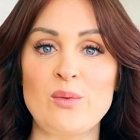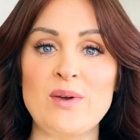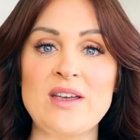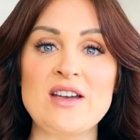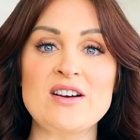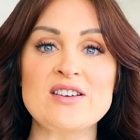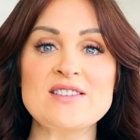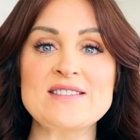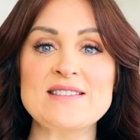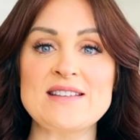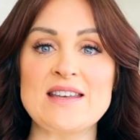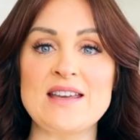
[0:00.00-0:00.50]

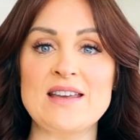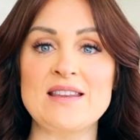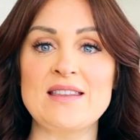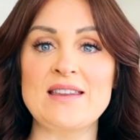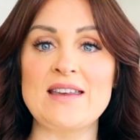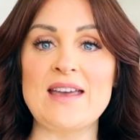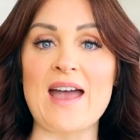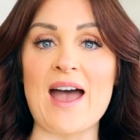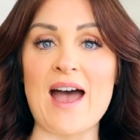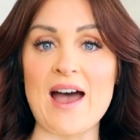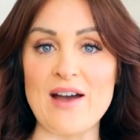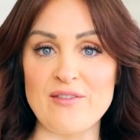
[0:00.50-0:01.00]
we are seeing
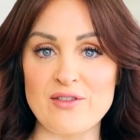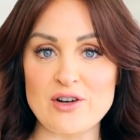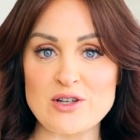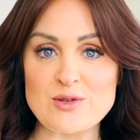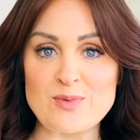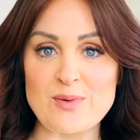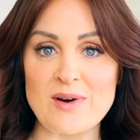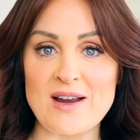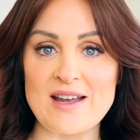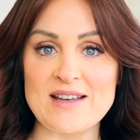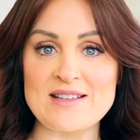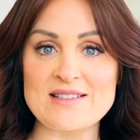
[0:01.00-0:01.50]
the
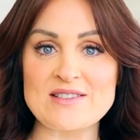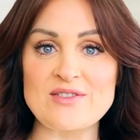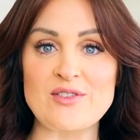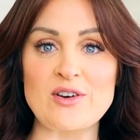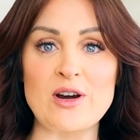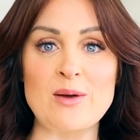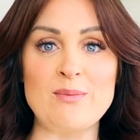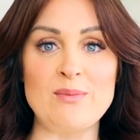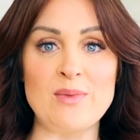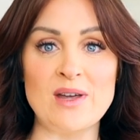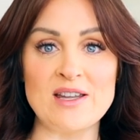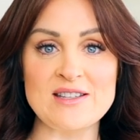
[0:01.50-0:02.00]
average price
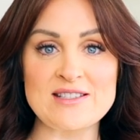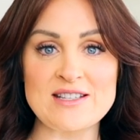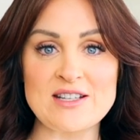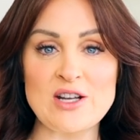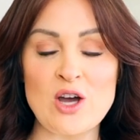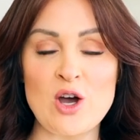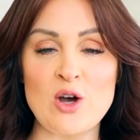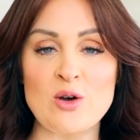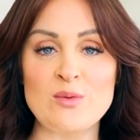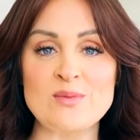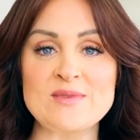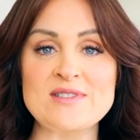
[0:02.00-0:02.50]
for a
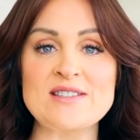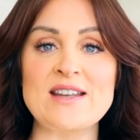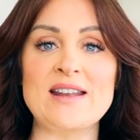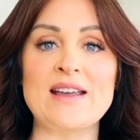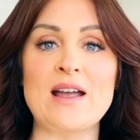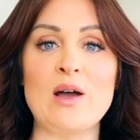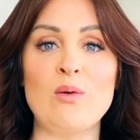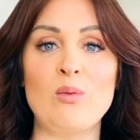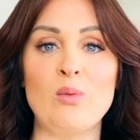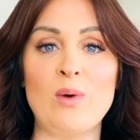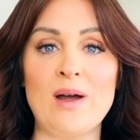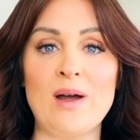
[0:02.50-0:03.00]
Milton home sitting at